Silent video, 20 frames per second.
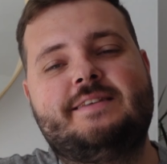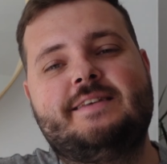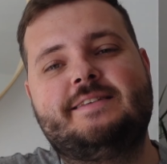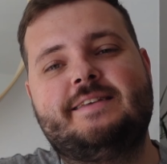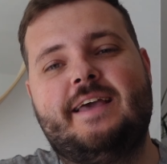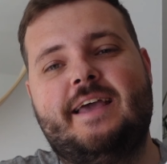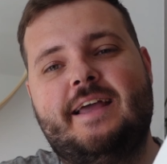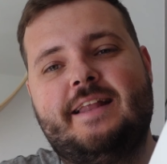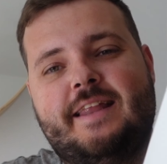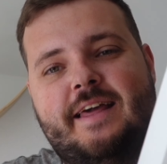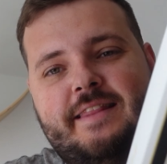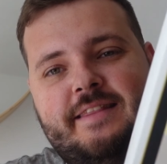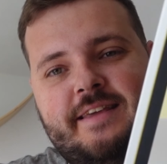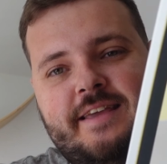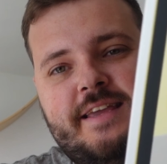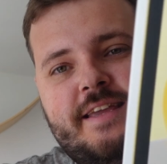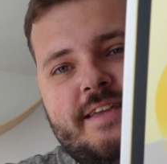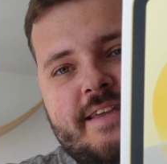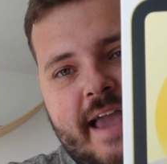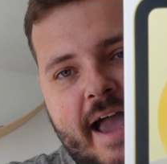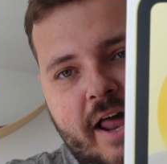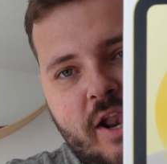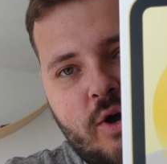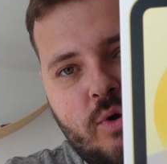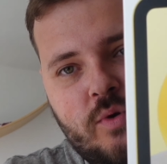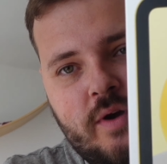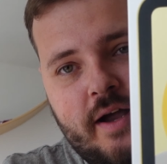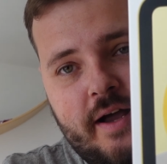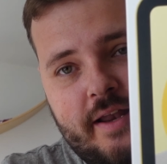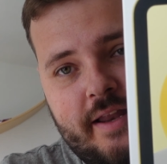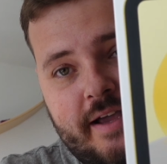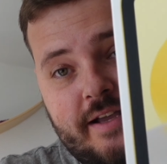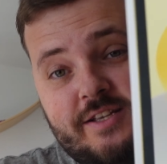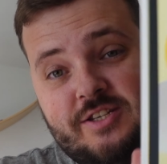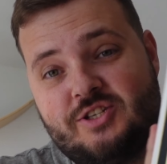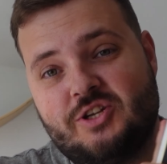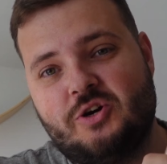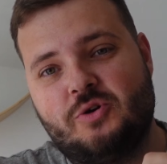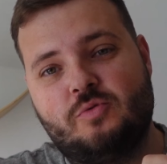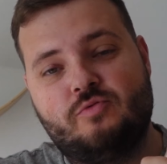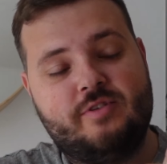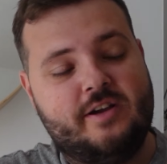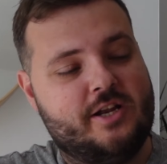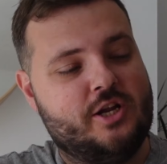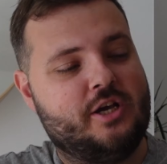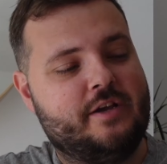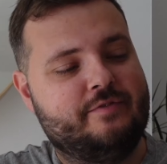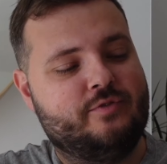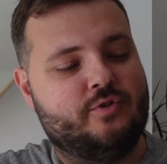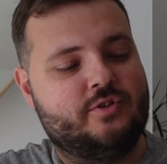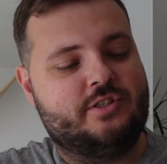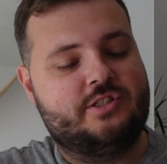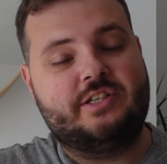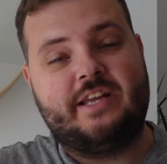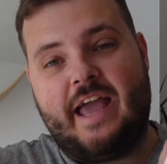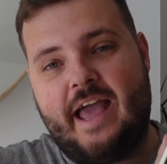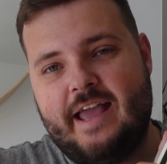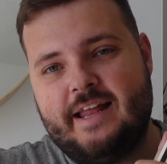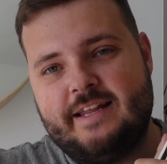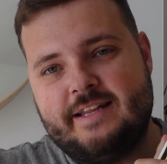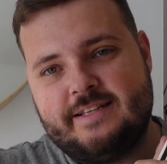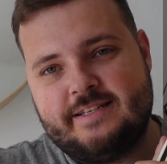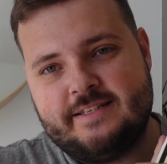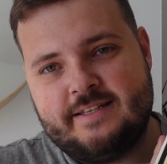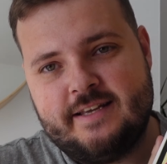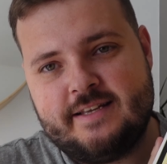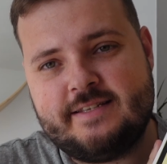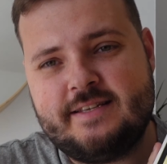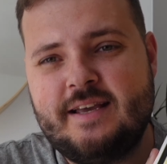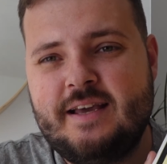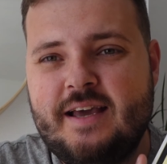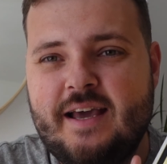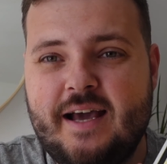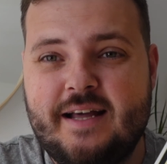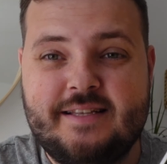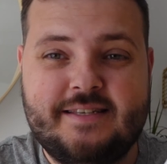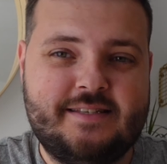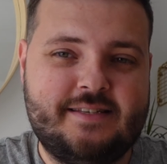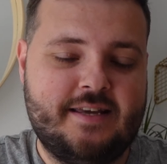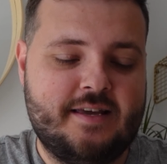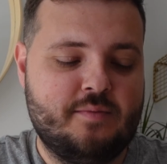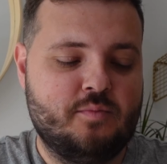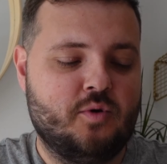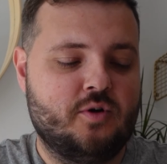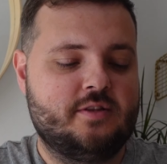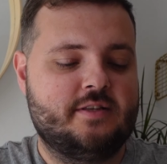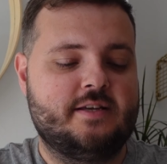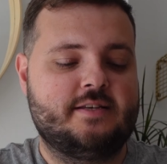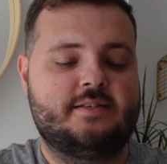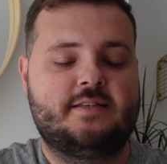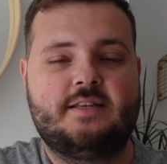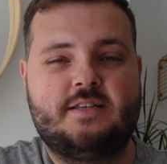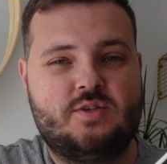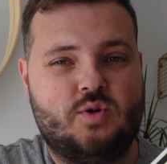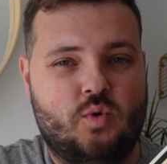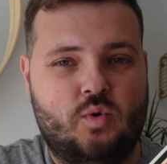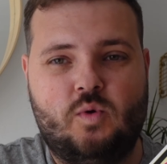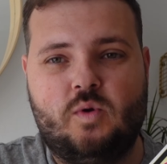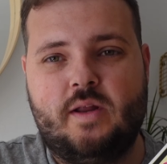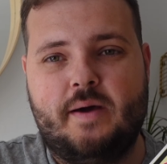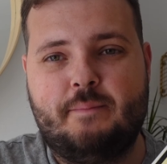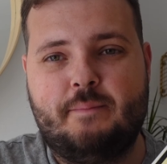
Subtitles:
is in the yellow color. So really looking forward to getting into this and seeing what this is all